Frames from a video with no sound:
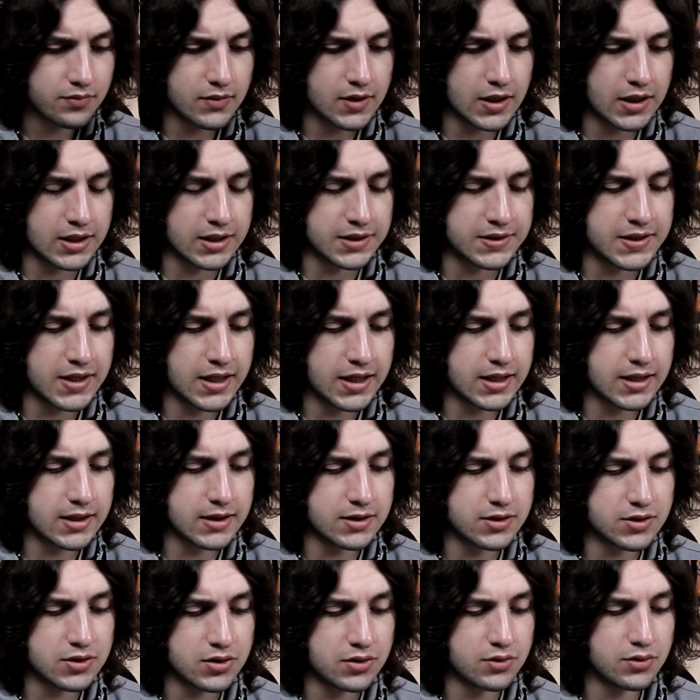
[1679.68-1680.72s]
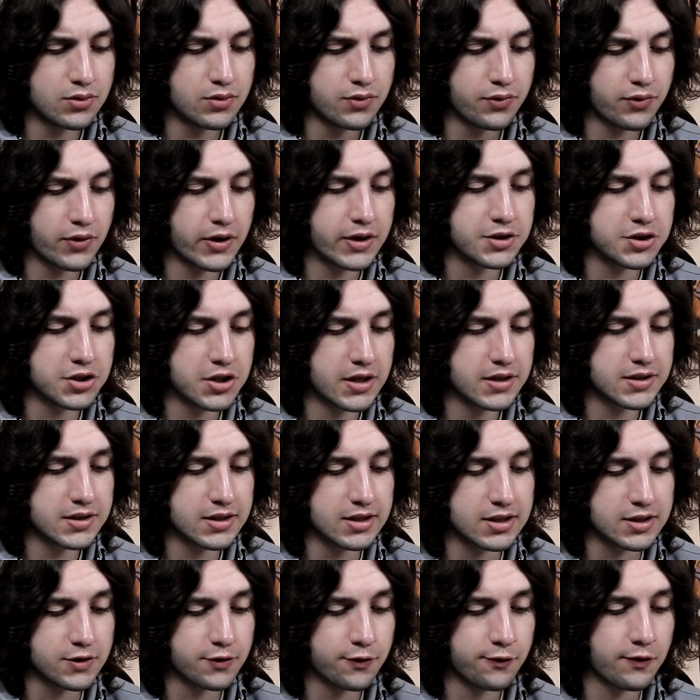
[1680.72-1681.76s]
And a ticket to Francesca
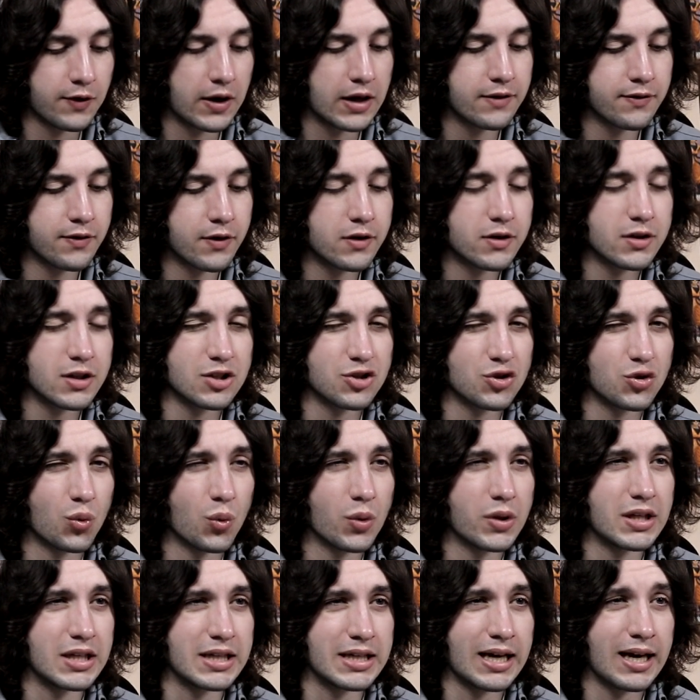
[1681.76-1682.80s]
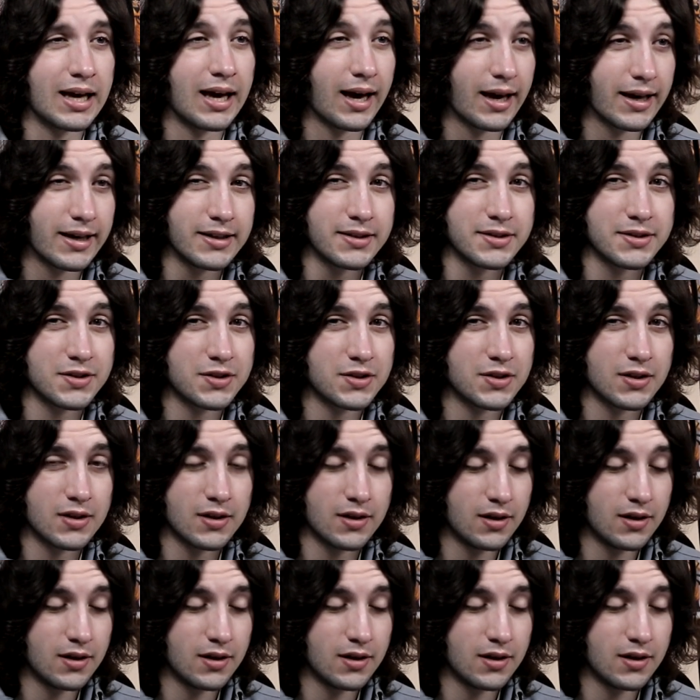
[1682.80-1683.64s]
is 520 heights.